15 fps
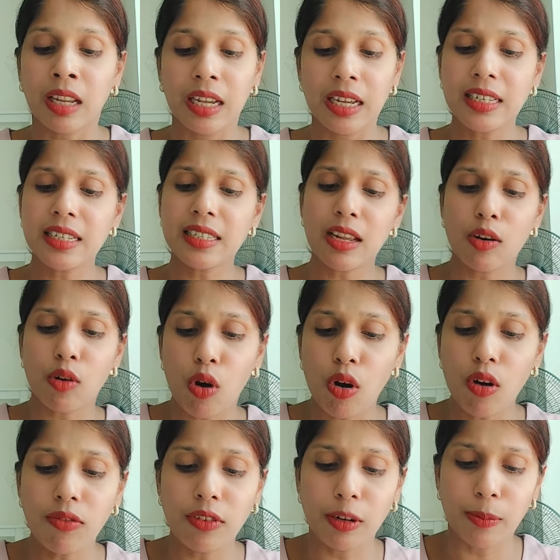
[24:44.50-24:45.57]
It is an
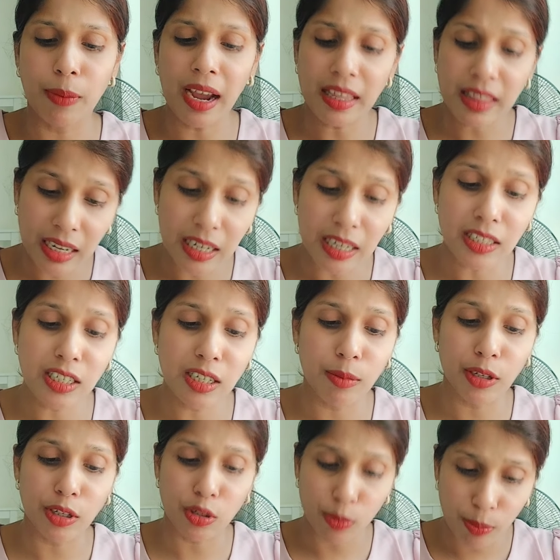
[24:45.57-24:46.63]
offer by the
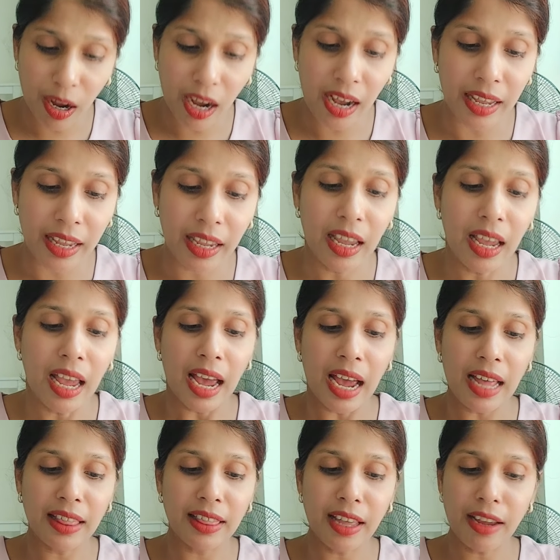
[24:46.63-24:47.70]
customer to buy,
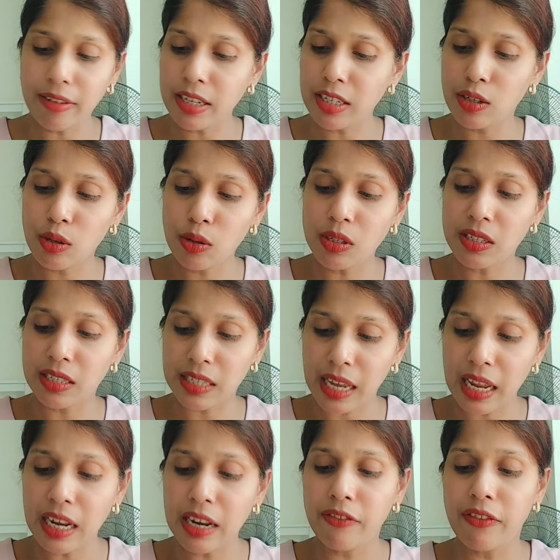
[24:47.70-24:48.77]
and there is no
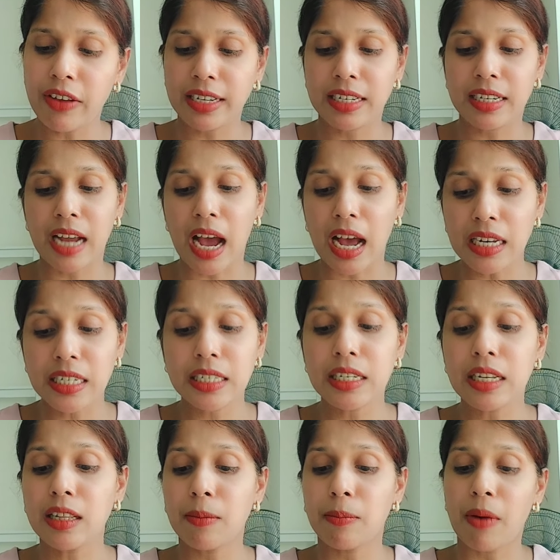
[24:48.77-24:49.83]
sale effected
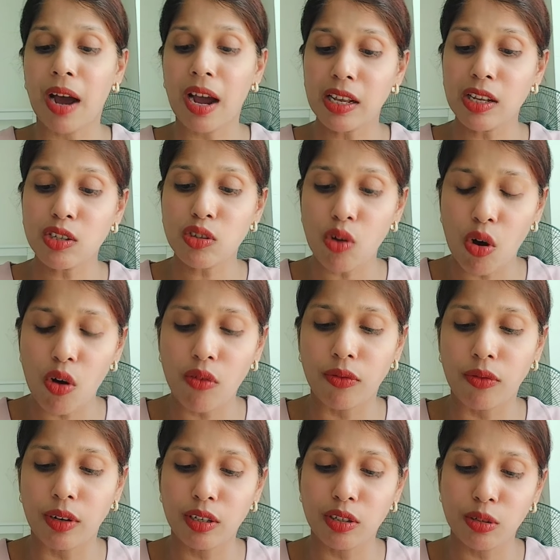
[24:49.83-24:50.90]
until the buyer's
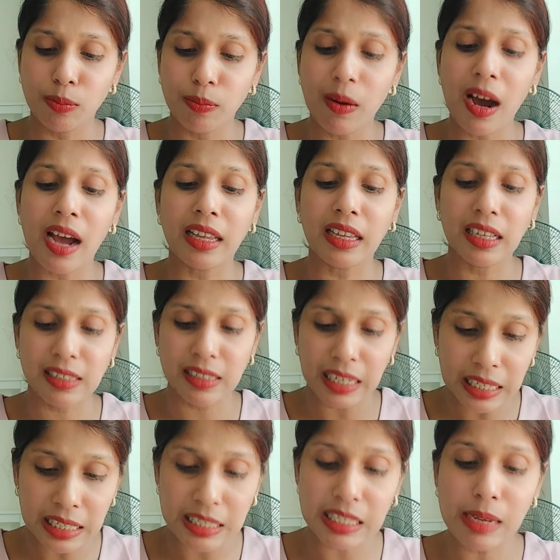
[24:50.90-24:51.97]
offer to buy is
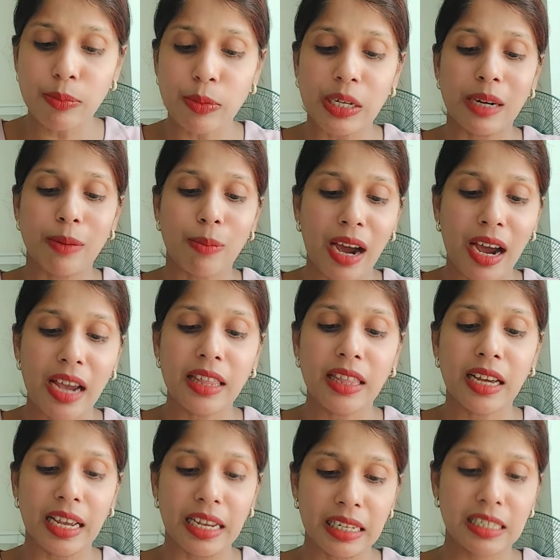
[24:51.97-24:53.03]
accepted by
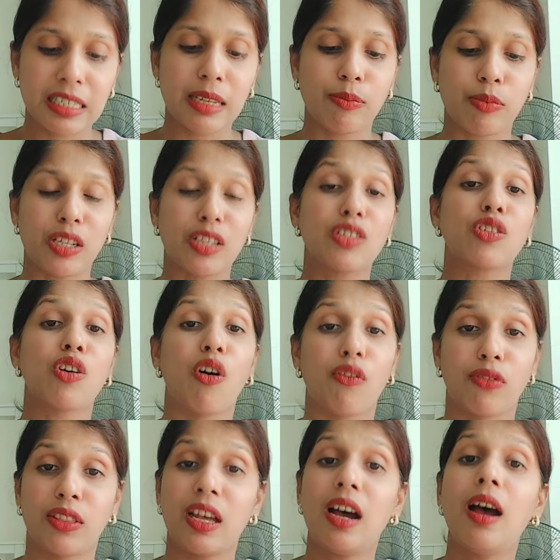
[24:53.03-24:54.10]
the acceptance of
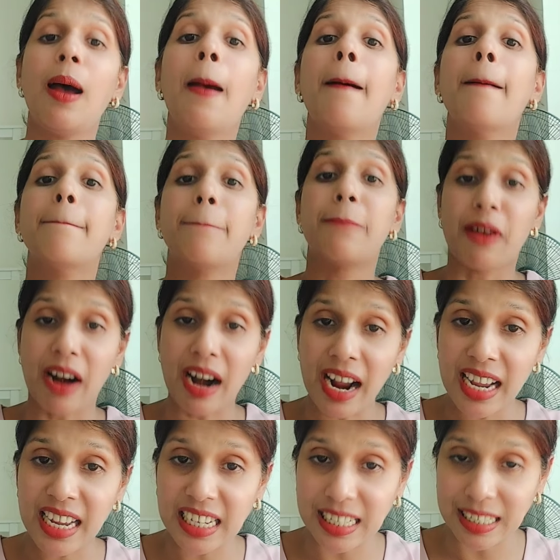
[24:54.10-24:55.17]
the
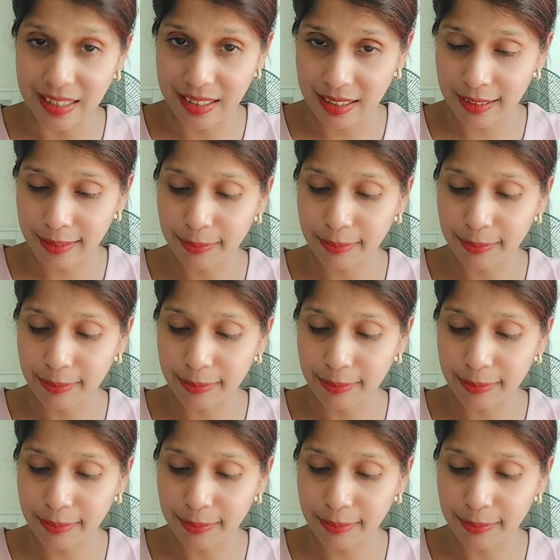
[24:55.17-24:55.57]
price."